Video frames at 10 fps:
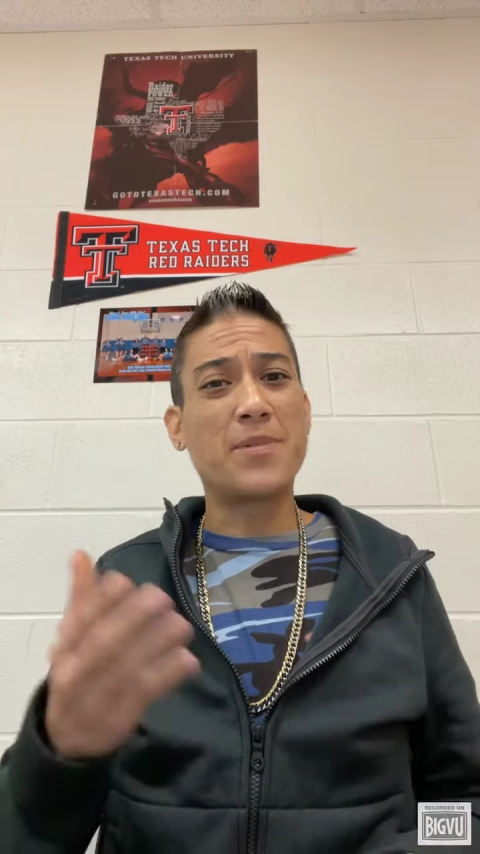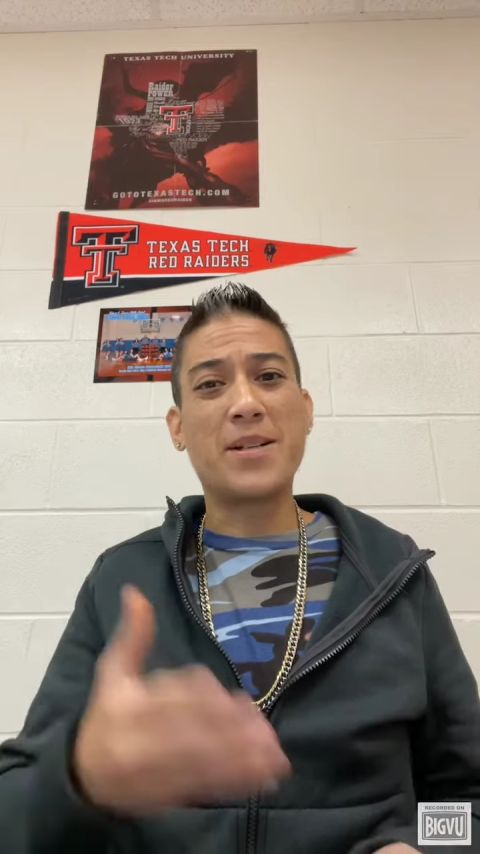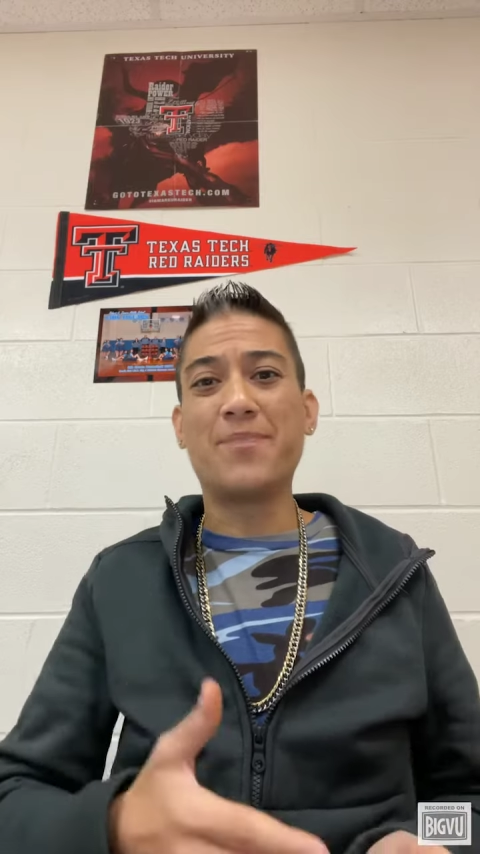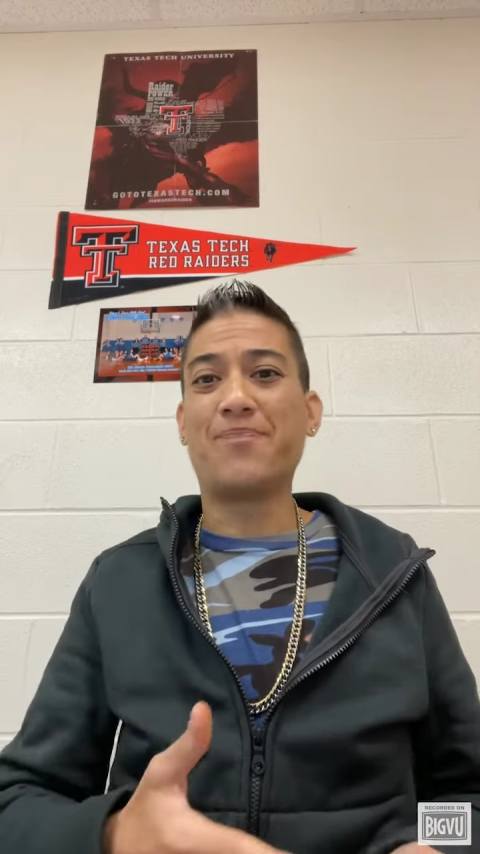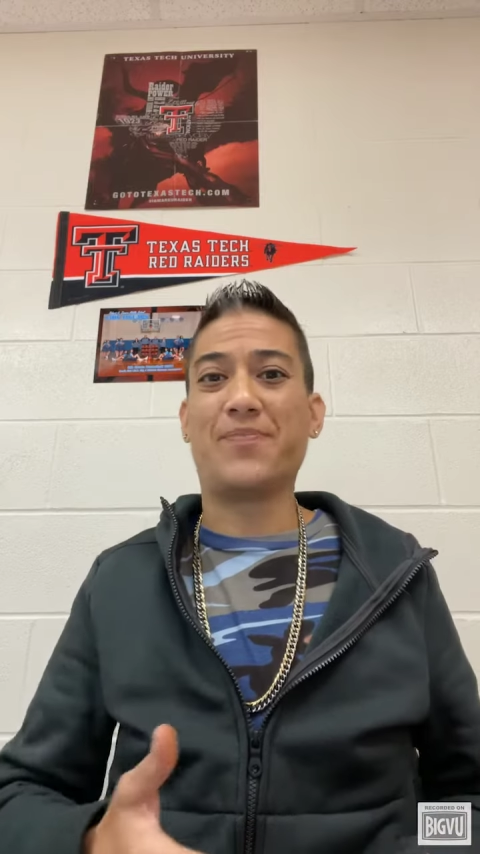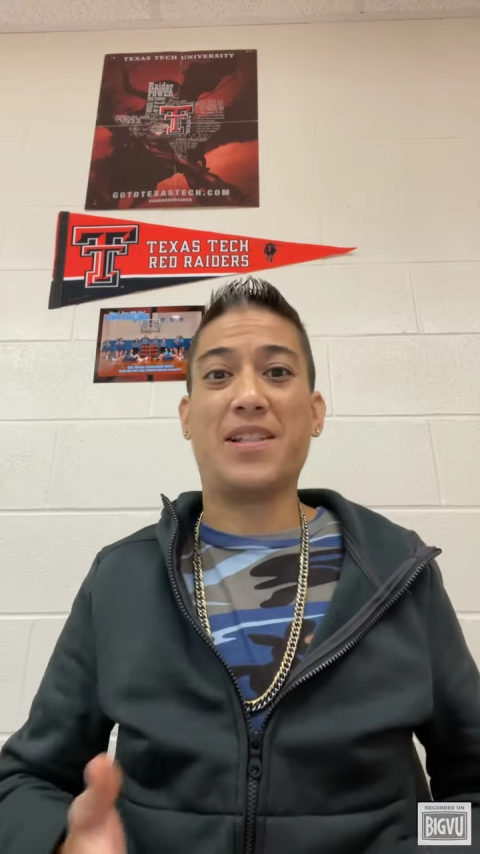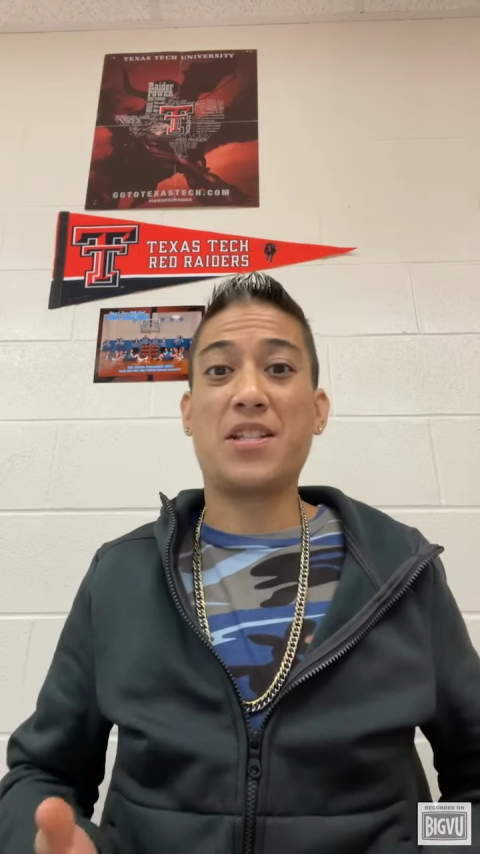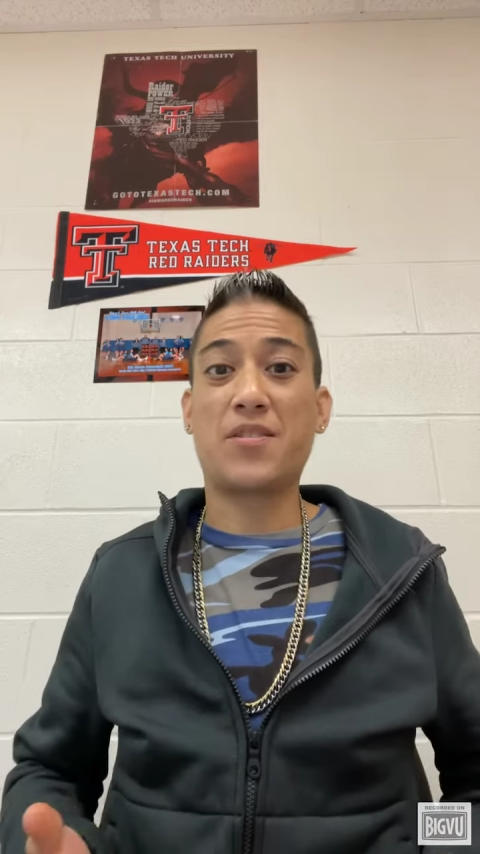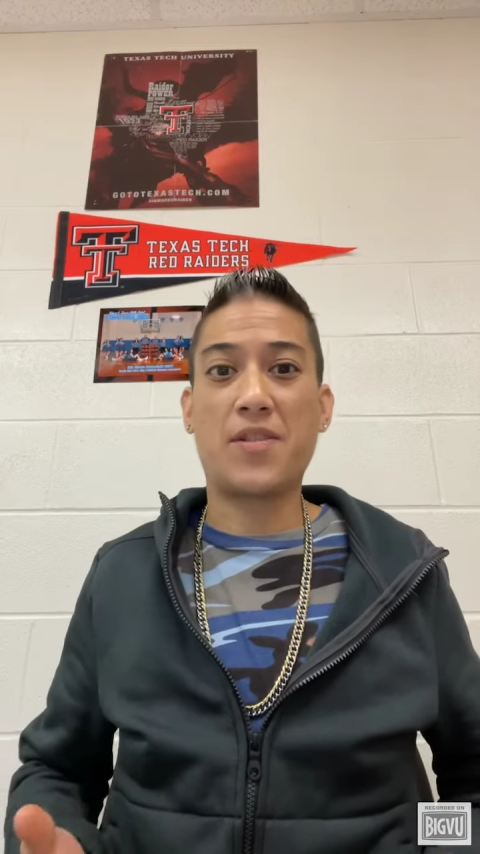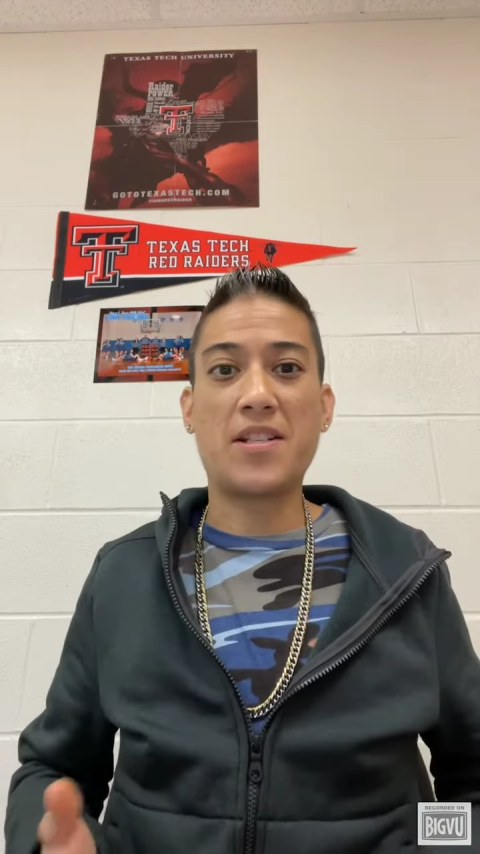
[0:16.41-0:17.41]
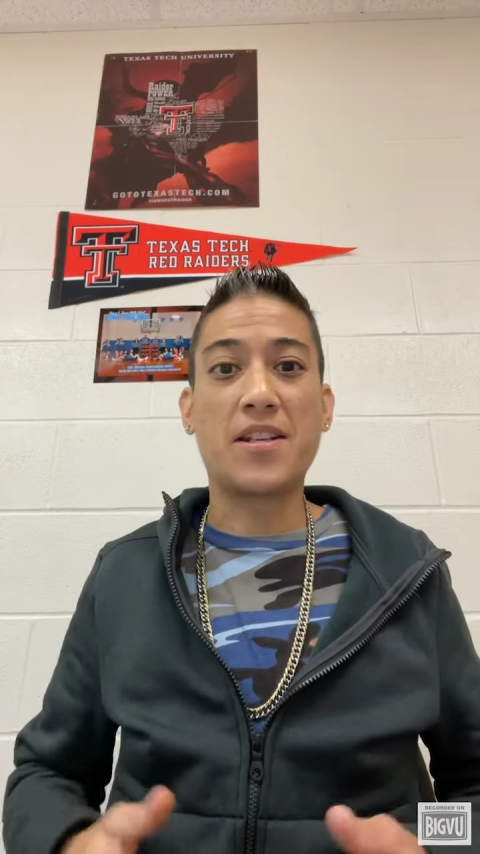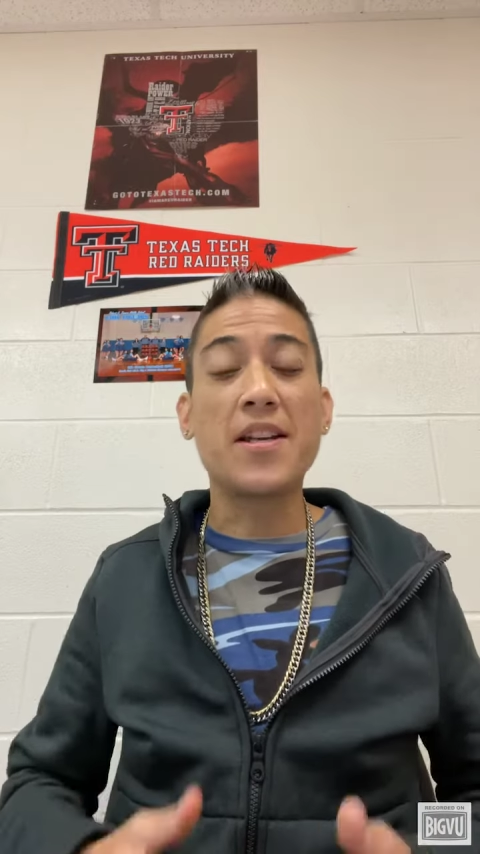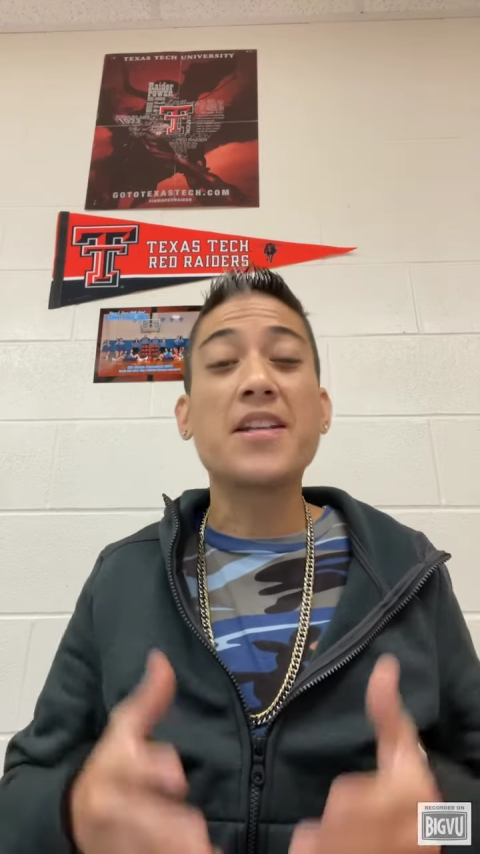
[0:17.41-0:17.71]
but let's face it,